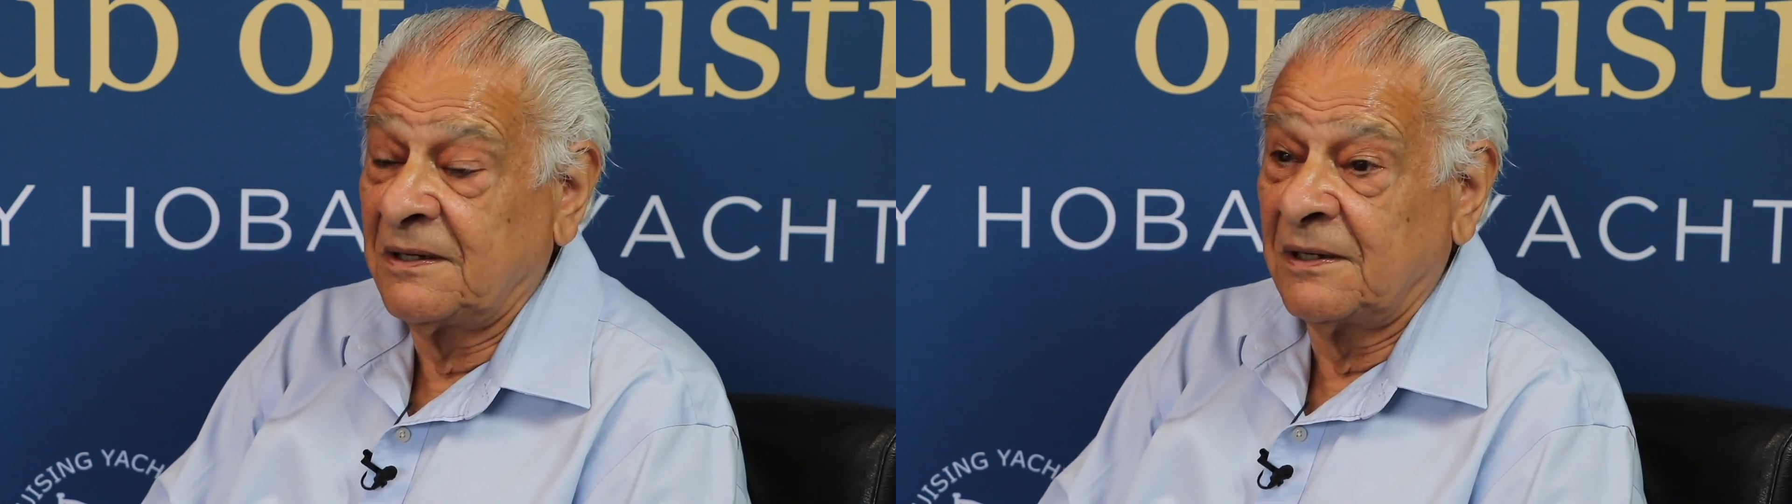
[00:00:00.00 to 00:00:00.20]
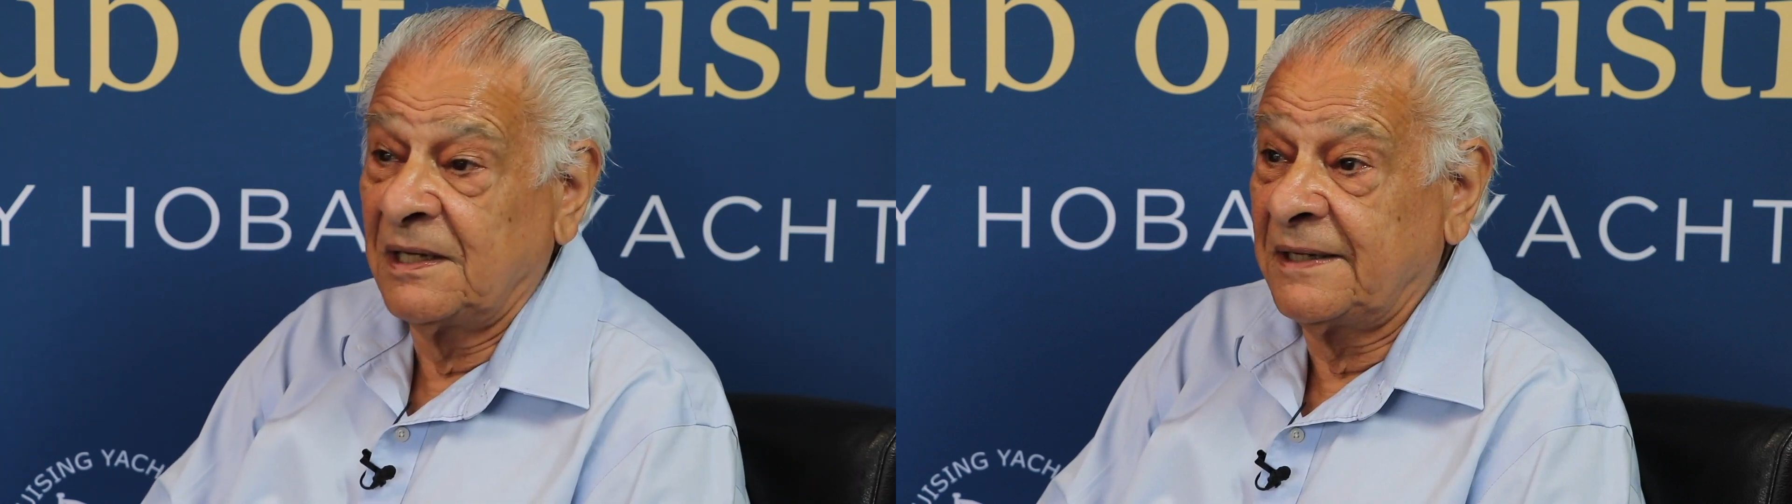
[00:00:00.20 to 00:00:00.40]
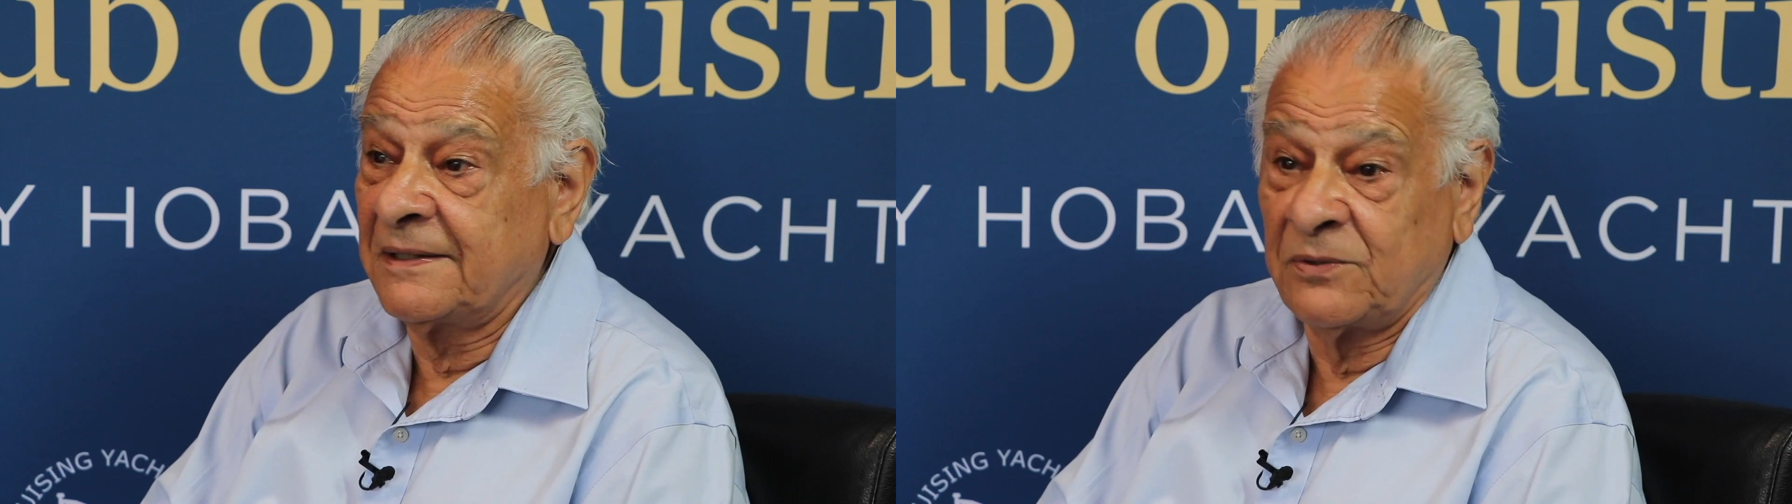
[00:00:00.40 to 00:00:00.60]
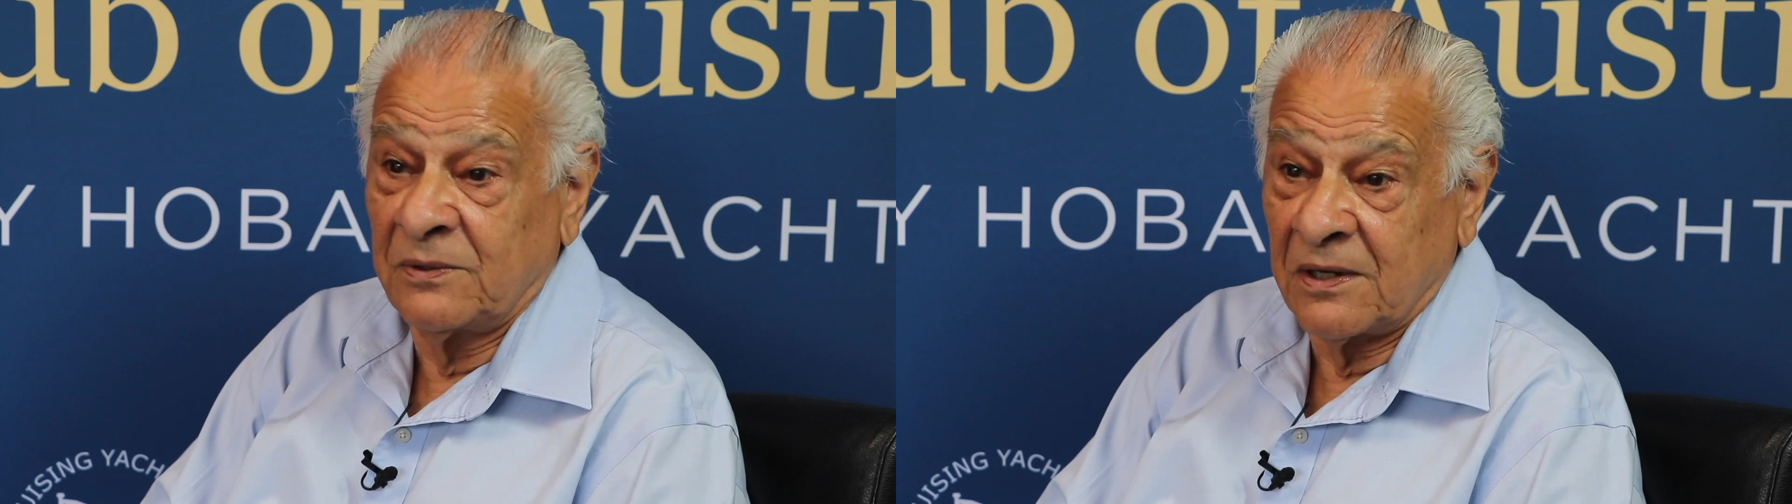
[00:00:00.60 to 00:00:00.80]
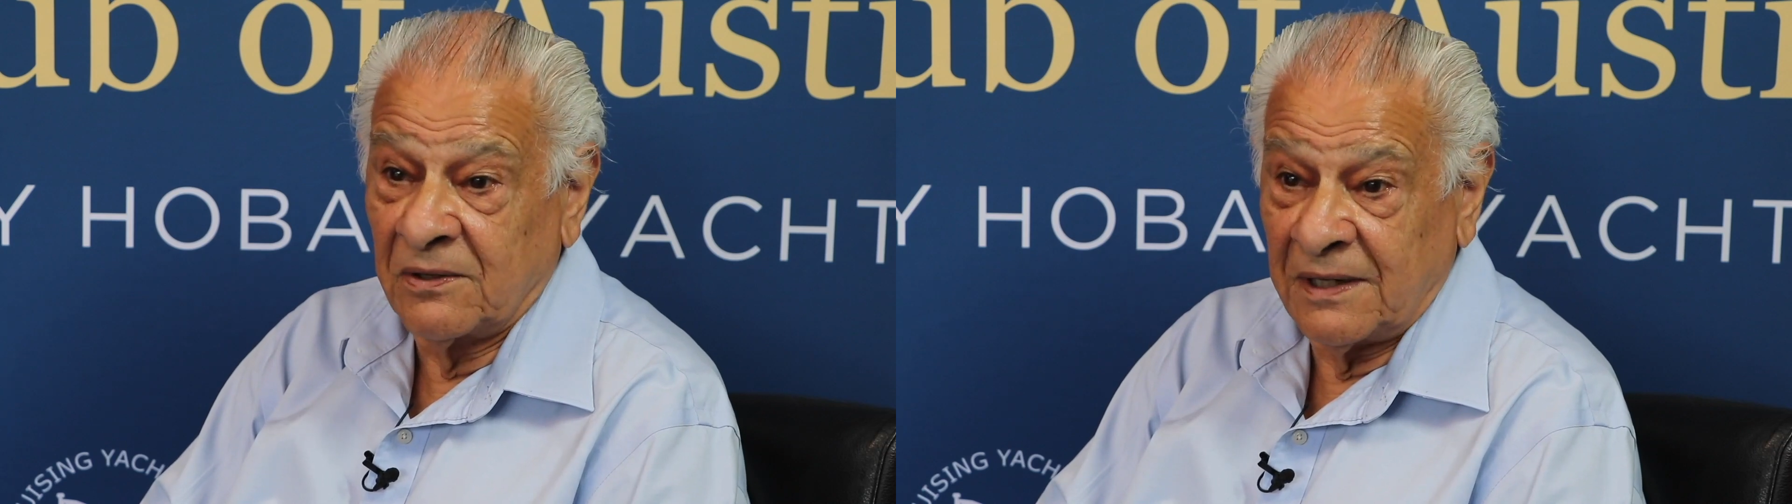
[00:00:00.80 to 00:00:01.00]
I lent it
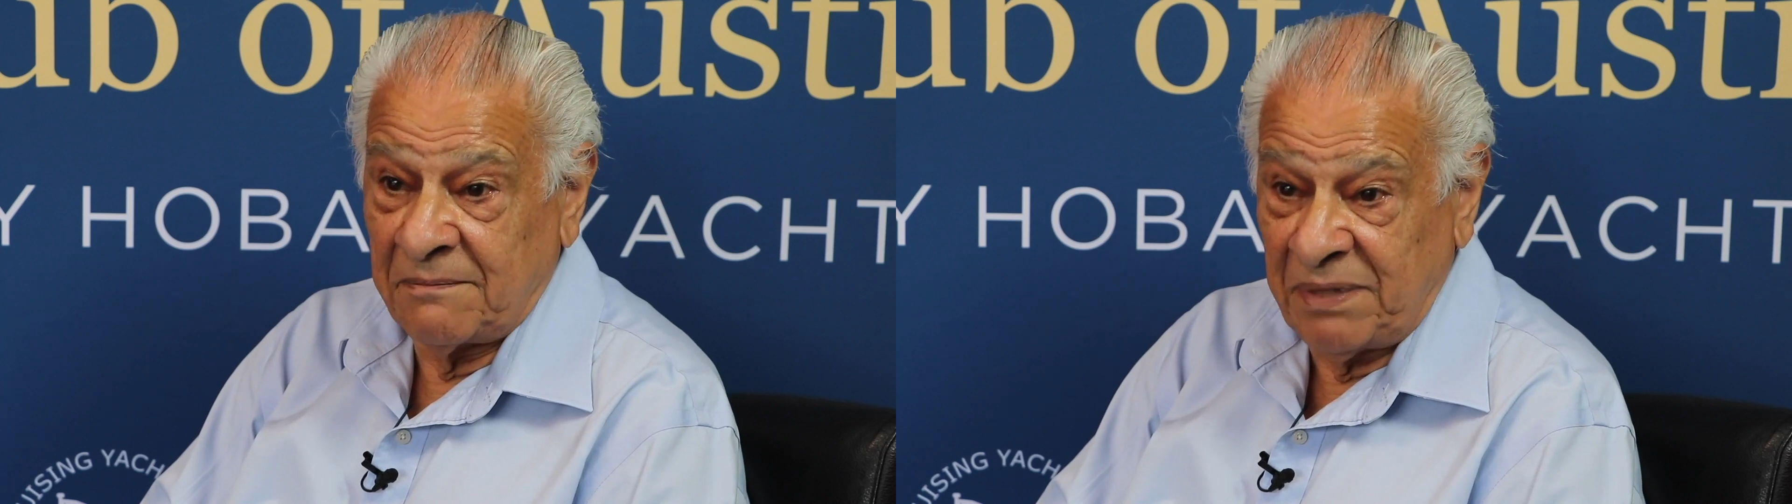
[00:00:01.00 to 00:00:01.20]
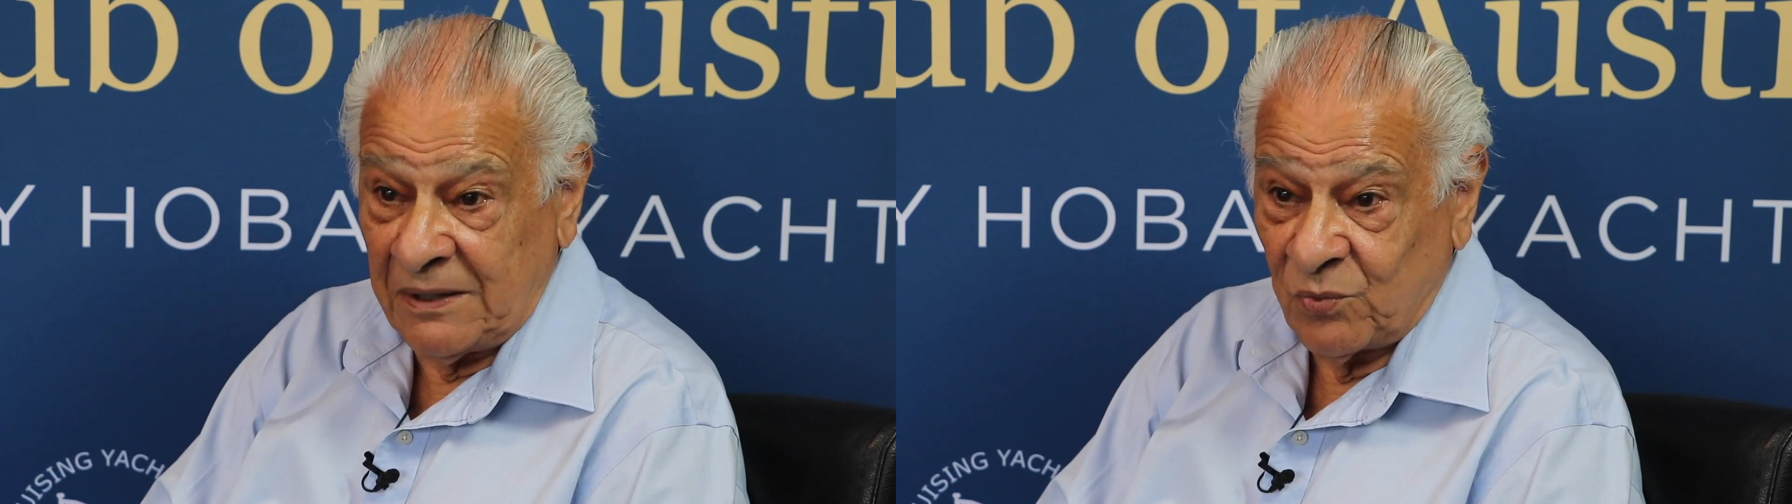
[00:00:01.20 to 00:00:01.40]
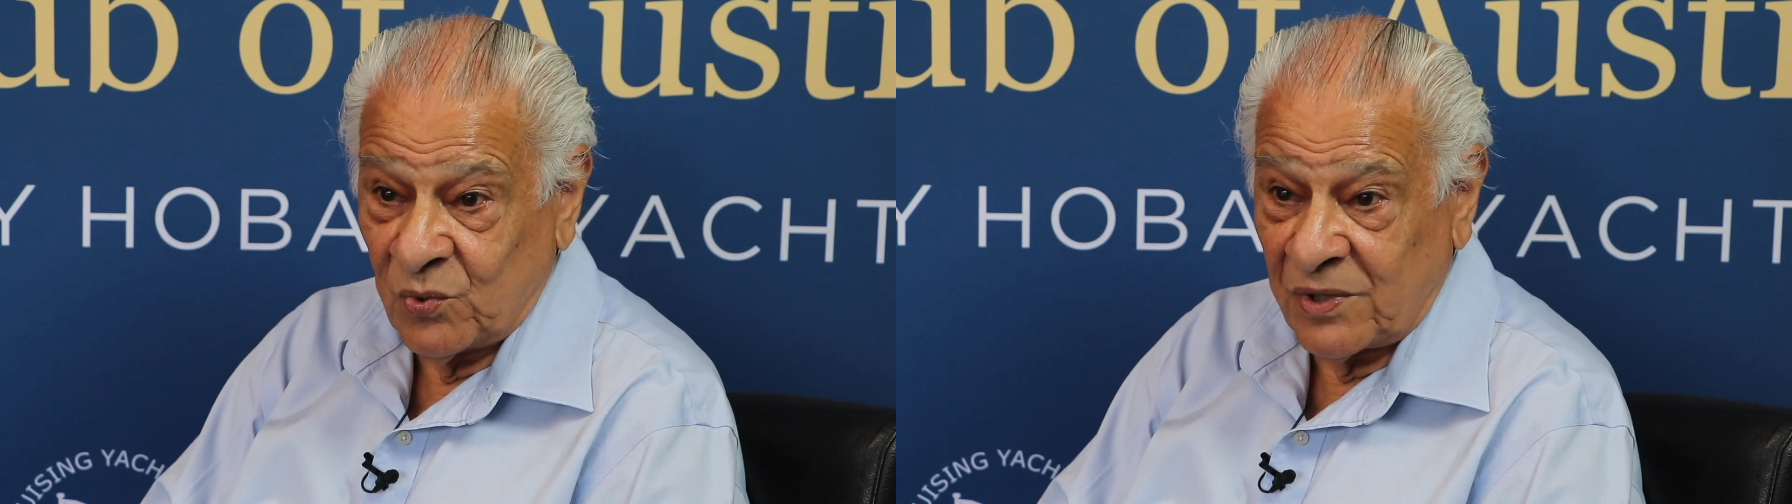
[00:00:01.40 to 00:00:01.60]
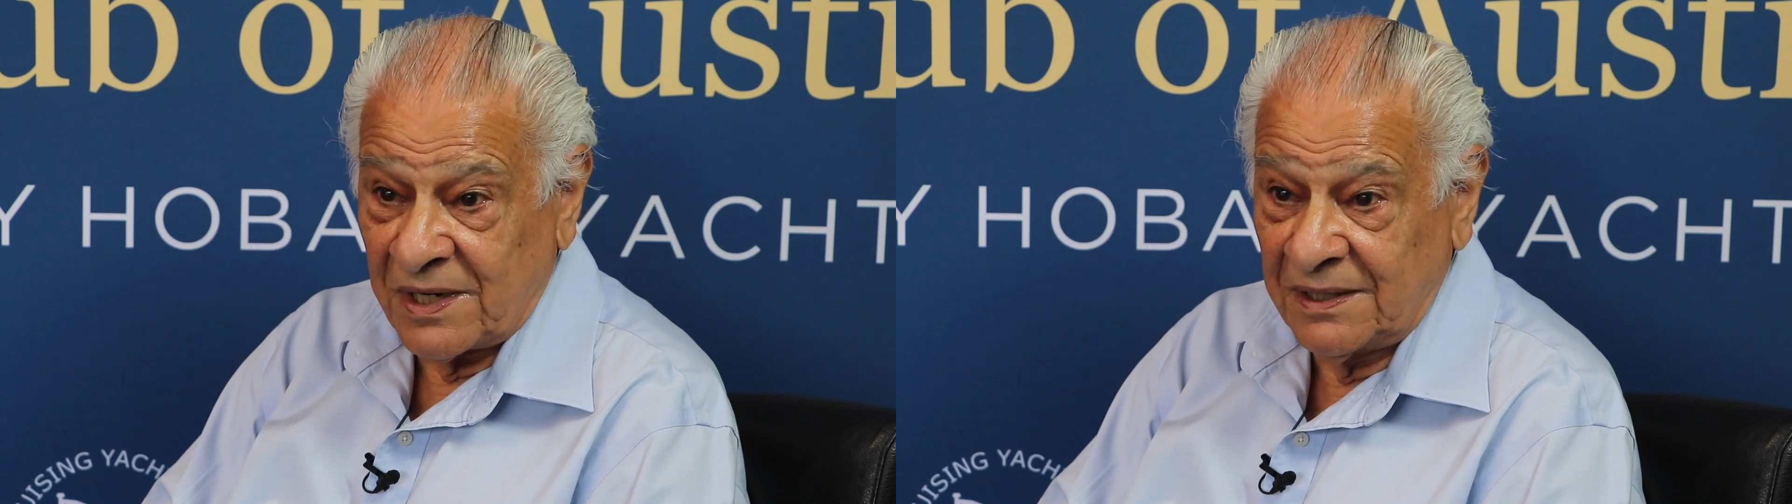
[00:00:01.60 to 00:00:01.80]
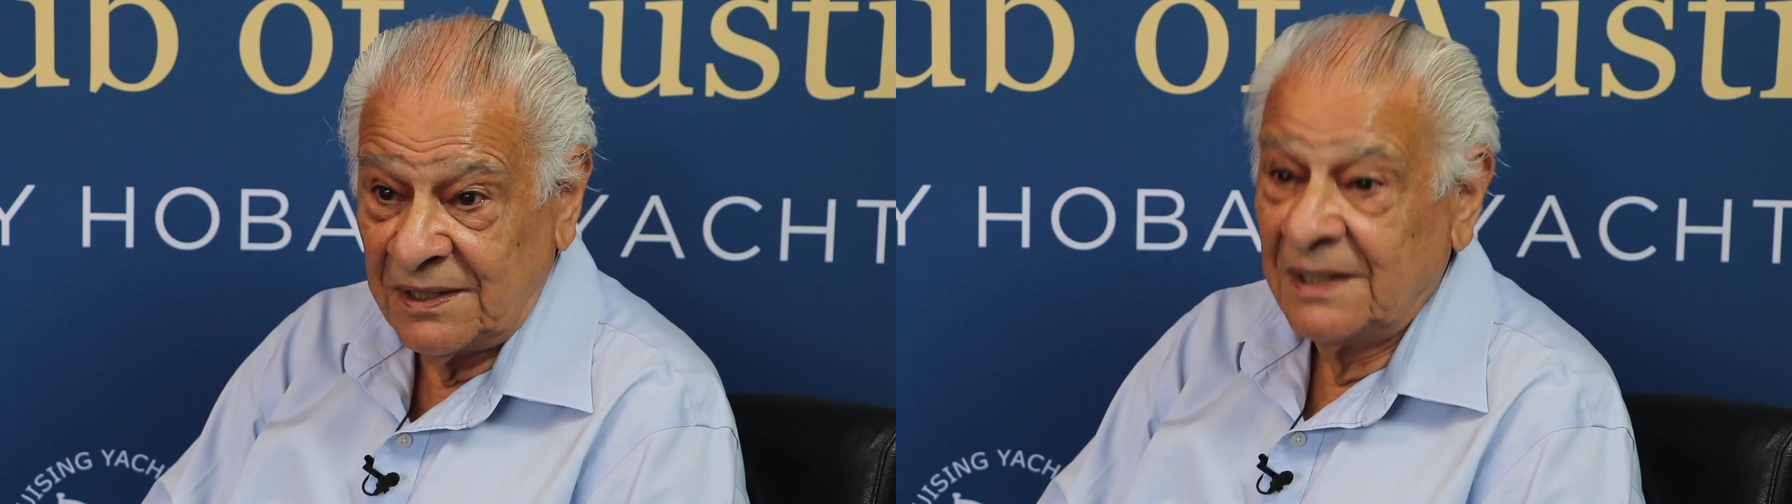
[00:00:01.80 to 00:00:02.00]
to a guy at Pittwater.